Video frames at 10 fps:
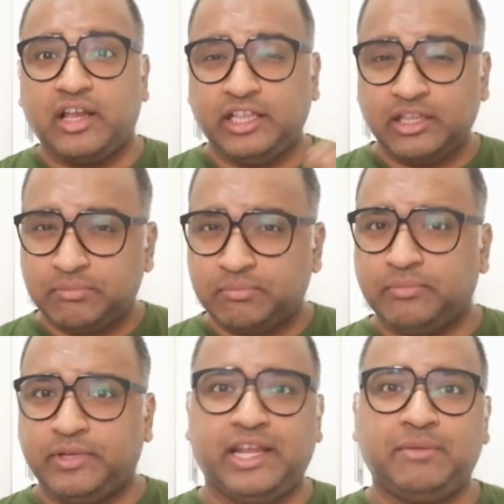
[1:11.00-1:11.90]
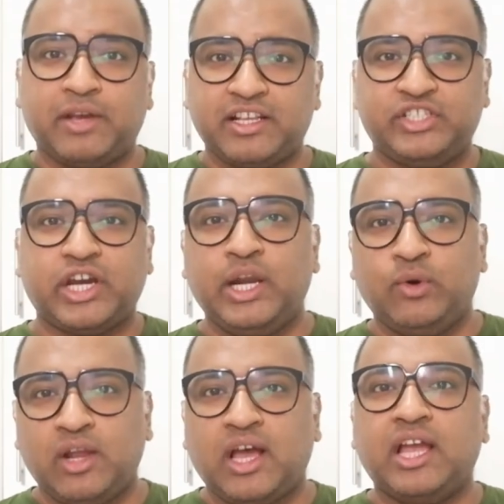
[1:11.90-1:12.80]
In my
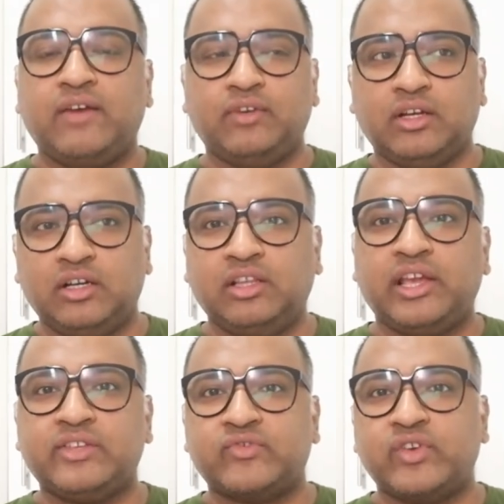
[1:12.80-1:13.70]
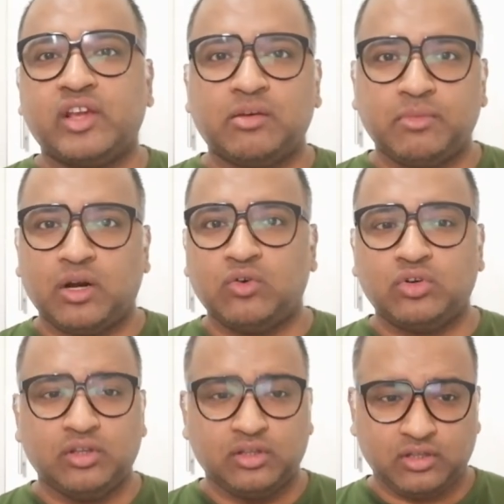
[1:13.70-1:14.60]
childhood, I have learned the history
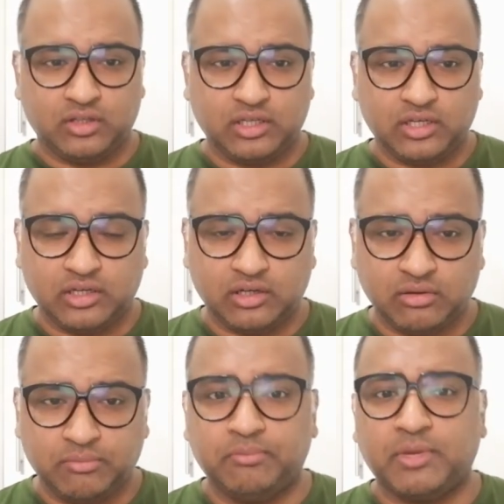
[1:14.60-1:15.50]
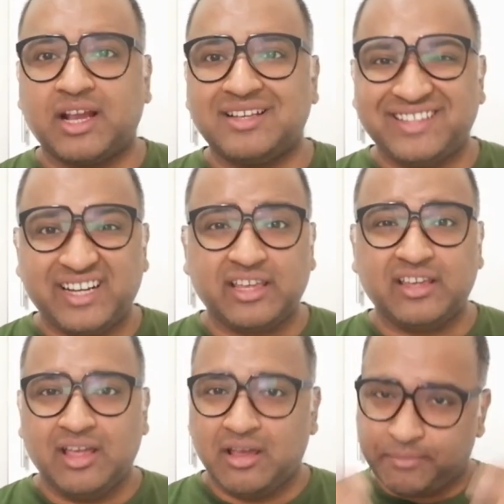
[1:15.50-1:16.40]
about the Mecca city,
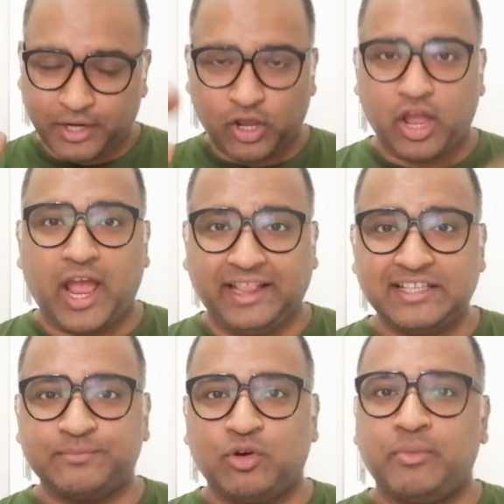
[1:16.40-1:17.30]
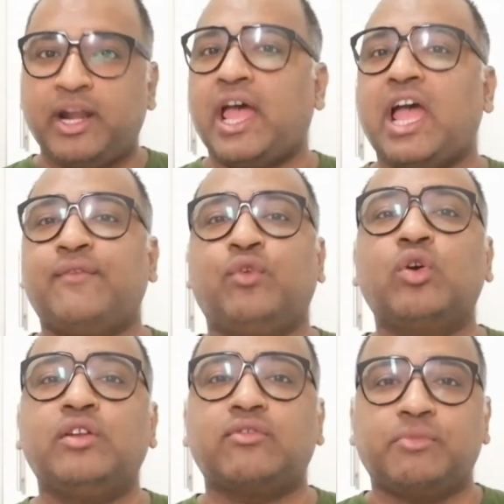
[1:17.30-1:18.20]
but at this moment, I have
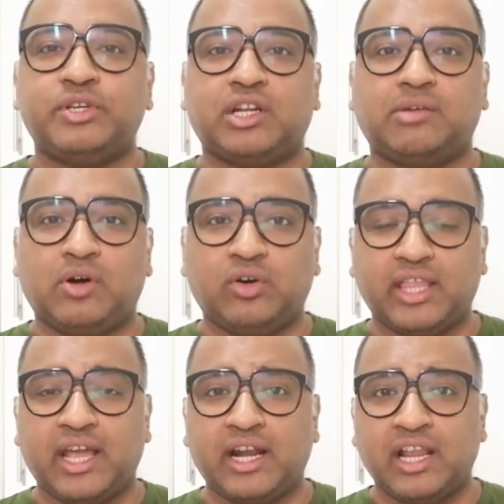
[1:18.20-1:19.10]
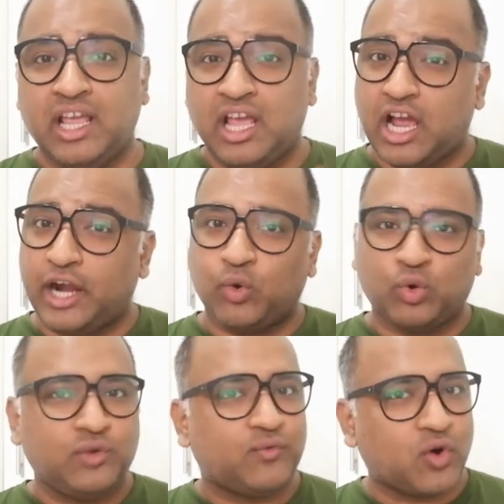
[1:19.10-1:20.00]
no information about that. I
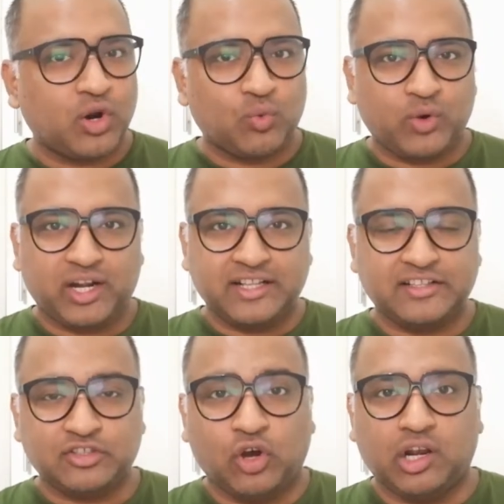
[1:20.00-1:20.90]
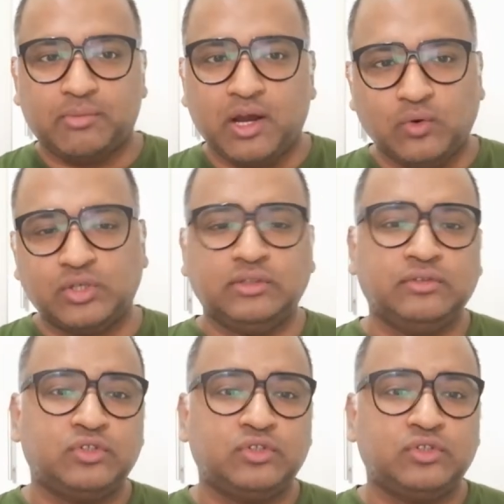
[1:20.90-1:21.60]
totally forgot what it is all about.